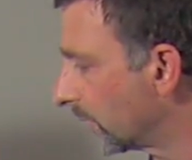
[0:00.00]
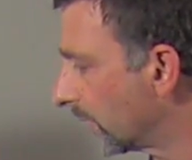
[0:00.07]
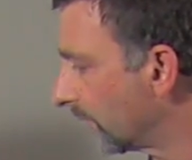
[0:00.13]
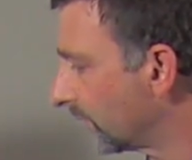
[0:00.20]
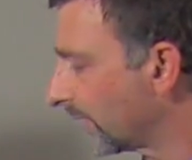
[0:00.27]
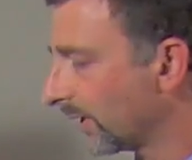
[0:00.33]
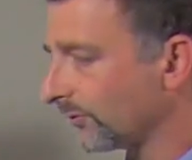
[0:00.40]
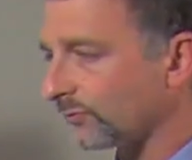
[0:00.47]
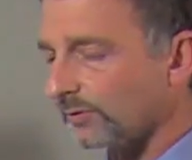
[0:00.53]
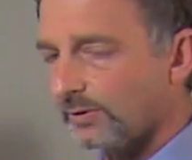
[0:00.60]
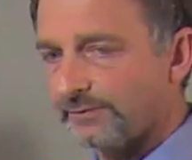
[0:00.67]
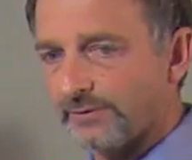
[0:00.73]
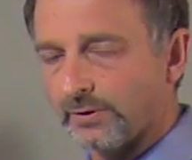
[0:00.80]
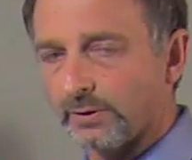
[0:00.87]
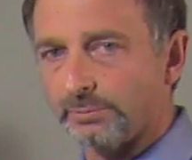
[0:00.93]
gift aid and
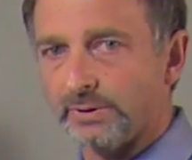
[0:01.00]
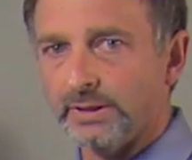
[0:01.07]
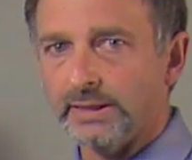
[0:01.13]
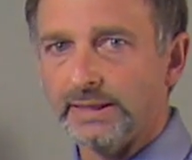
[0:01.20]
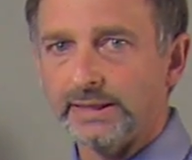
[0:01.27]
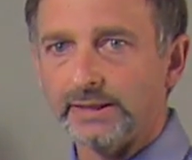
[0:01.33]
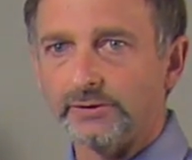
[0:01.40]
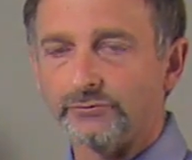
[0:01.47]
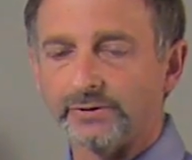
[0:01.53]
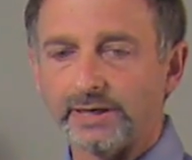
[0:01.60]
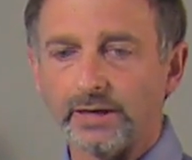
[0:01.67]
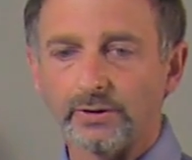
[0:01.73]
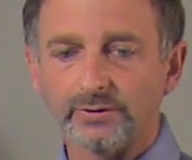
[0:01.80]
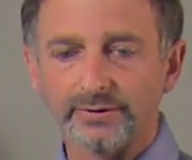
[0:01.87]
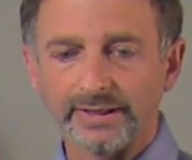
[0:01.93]
self-help is in
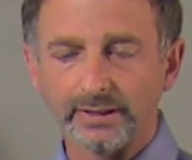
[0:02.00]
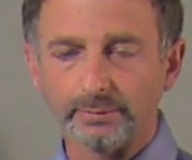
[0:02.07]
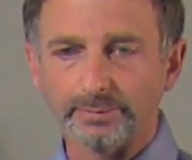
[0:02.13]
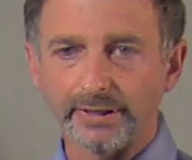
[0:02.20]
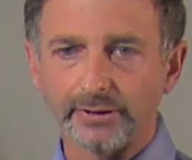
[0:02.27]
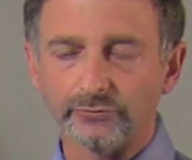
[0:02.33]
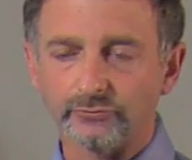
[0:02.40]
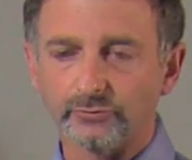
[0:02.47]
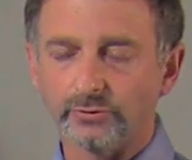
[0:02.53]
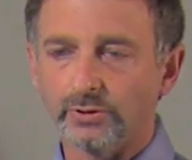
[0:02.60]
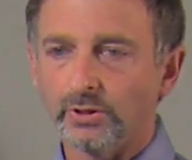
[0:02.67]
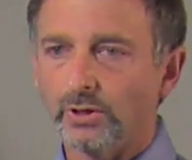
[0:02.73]
our database.